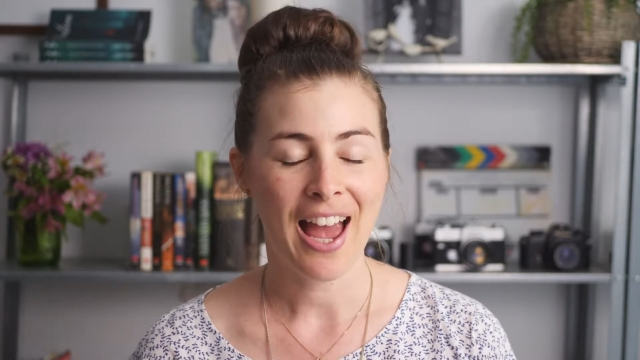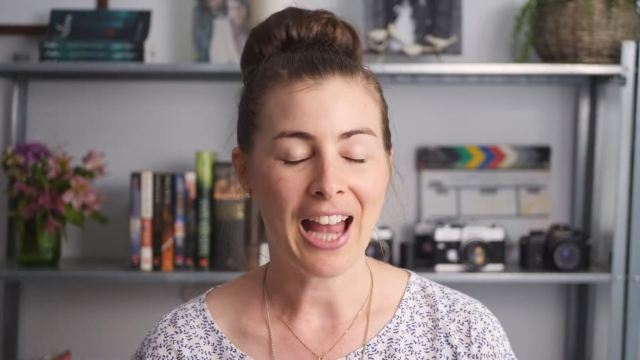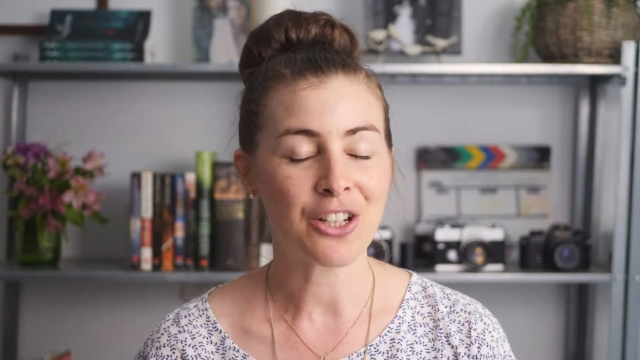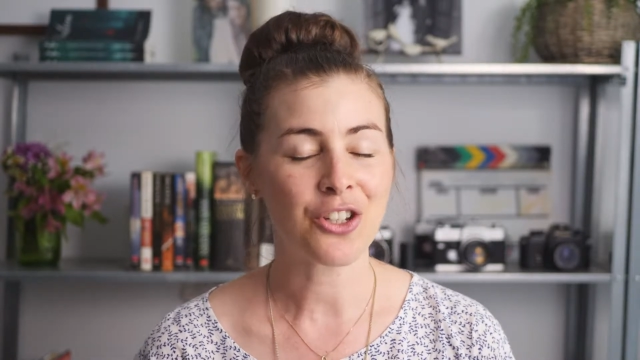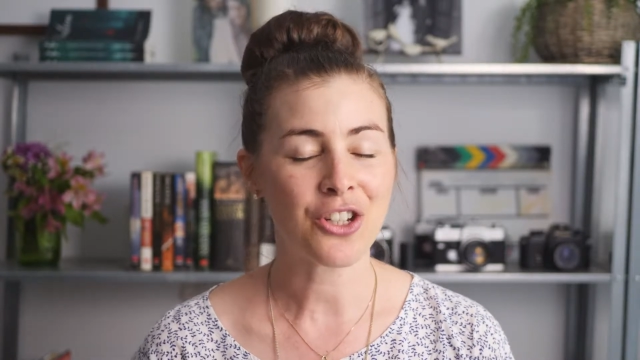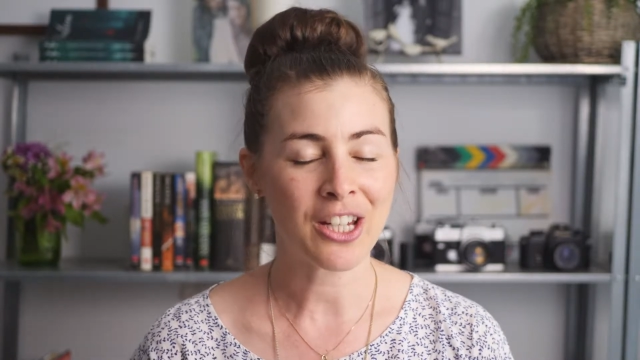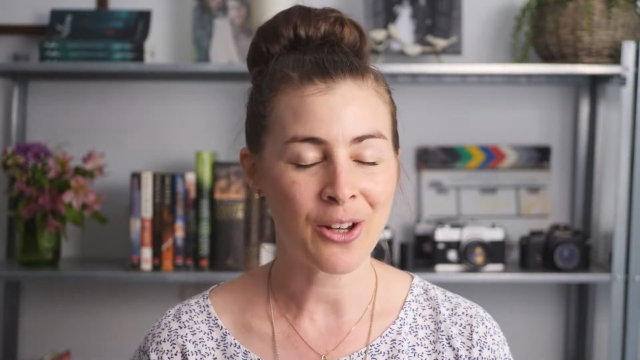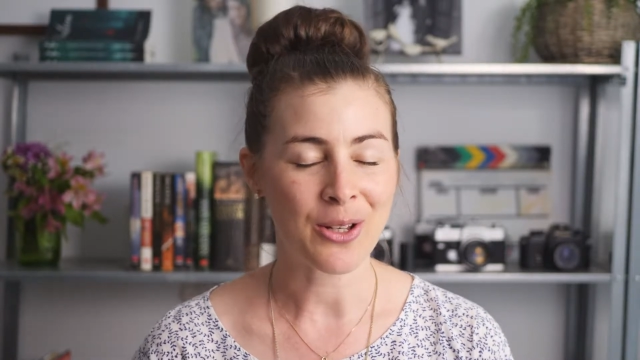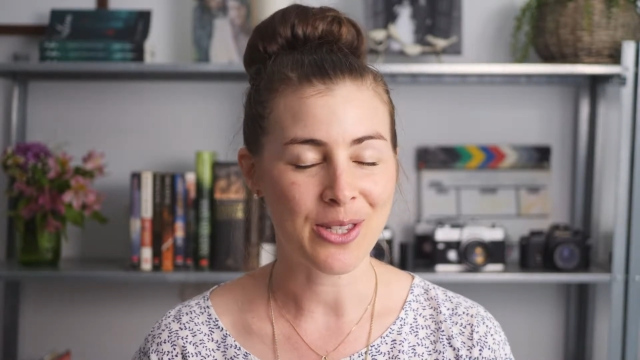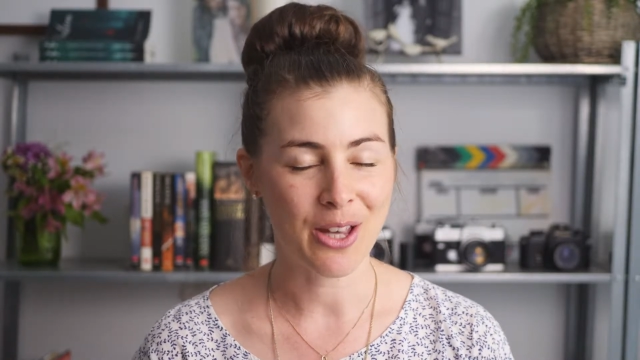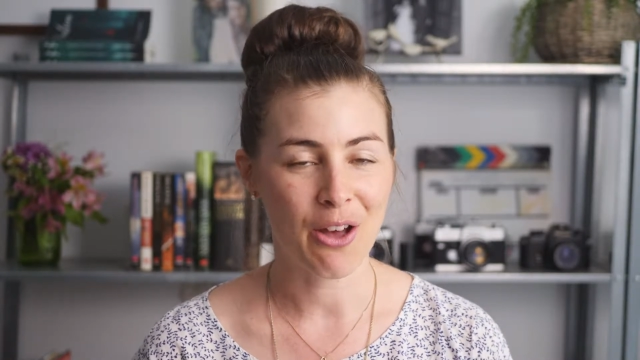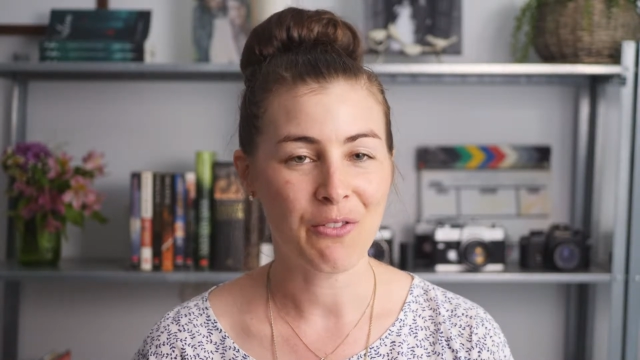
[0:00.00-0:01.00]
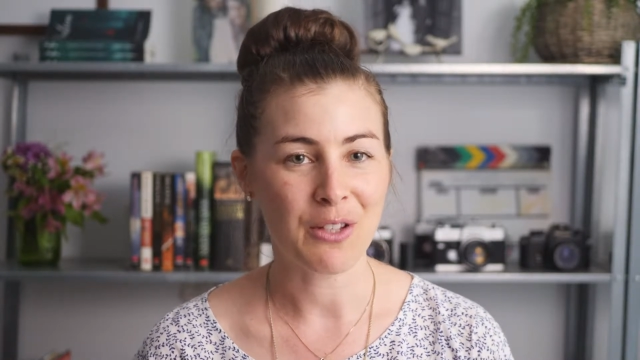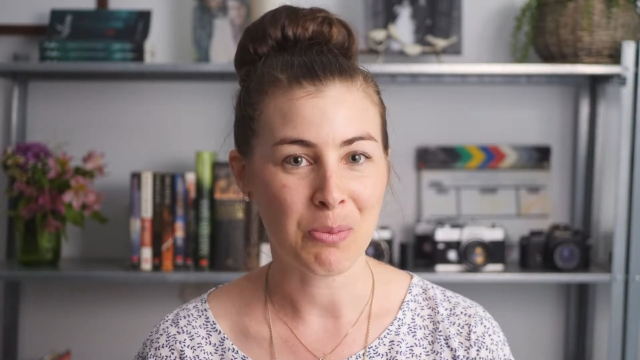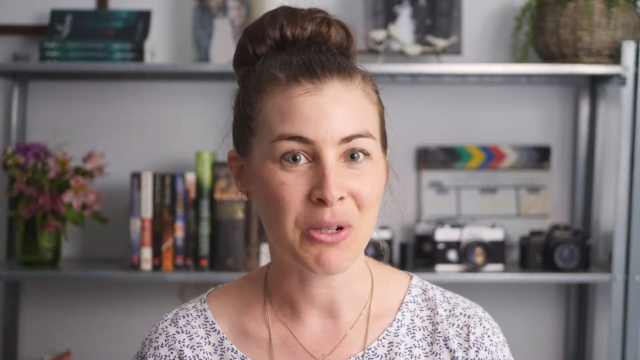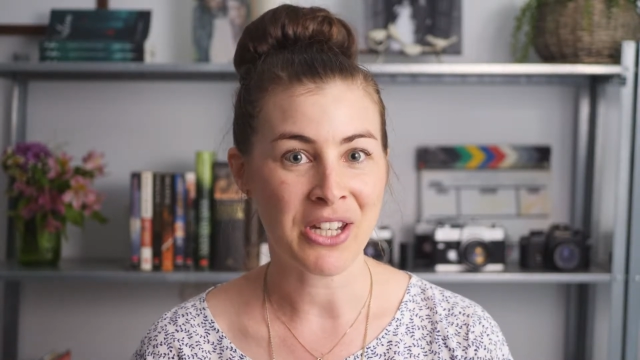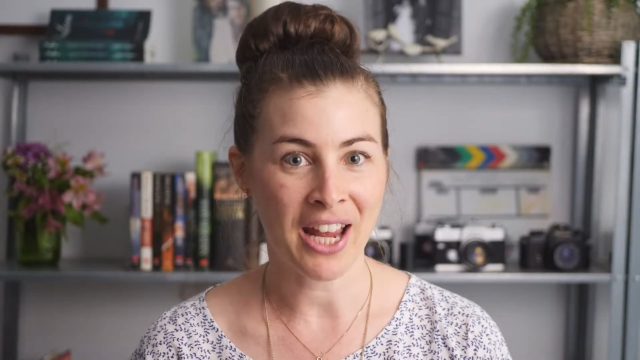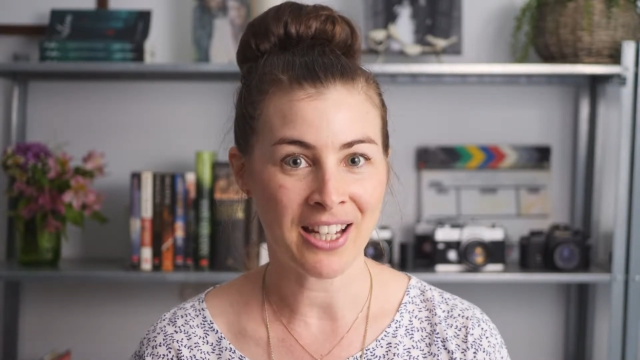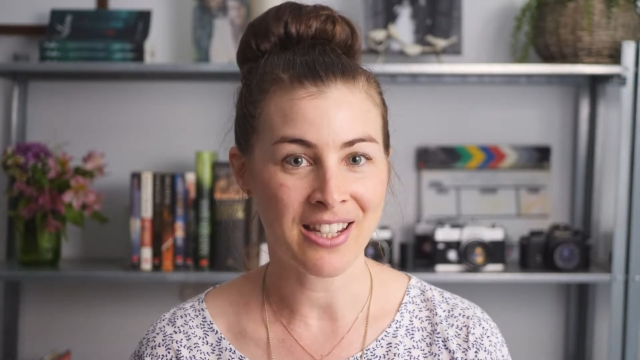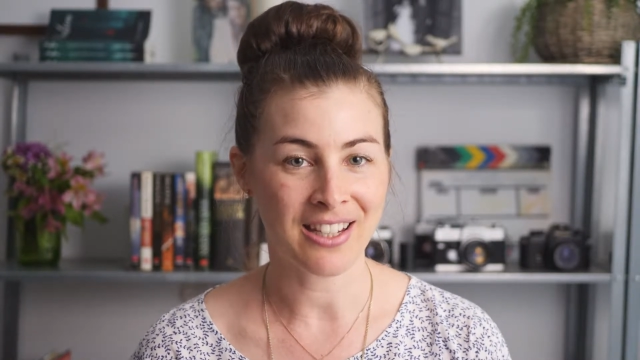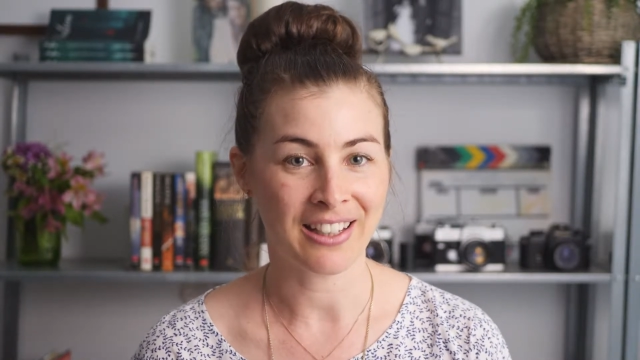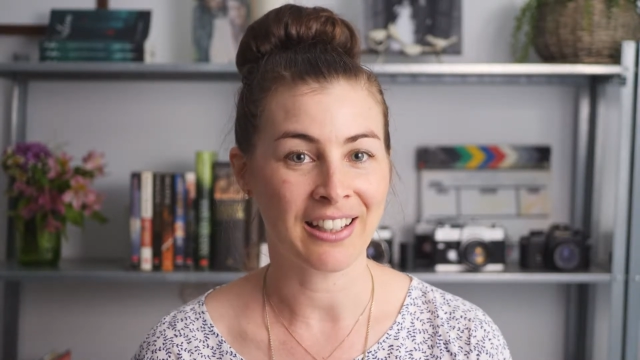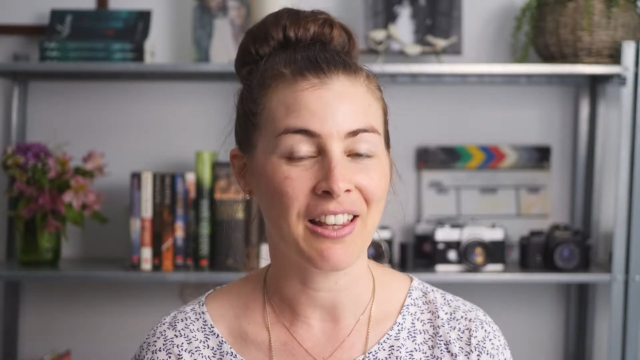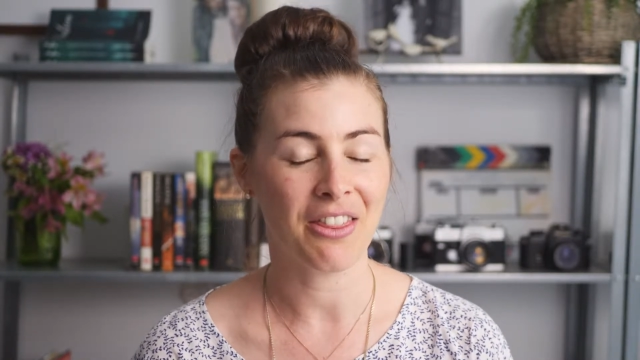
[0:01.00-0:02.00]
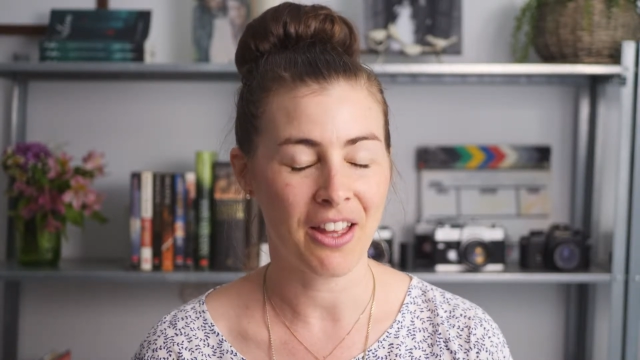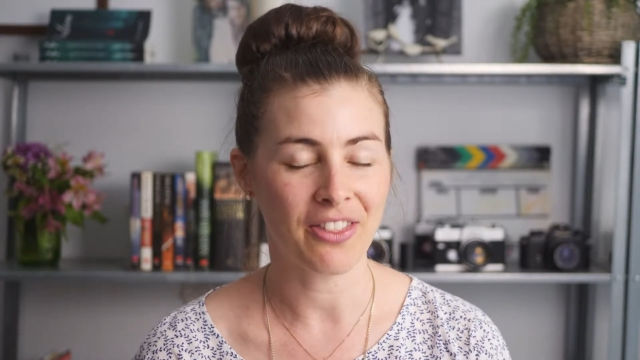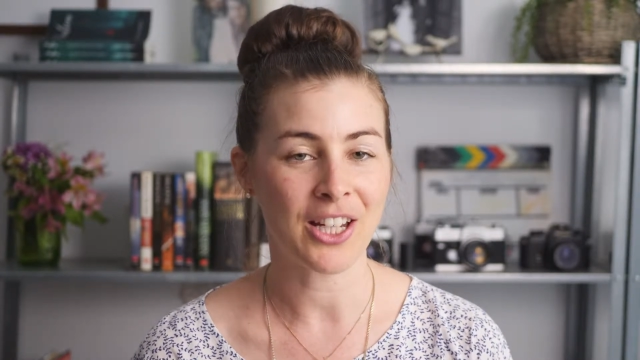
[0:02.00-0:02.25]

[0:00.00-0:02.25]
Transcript: and she herself is pretending that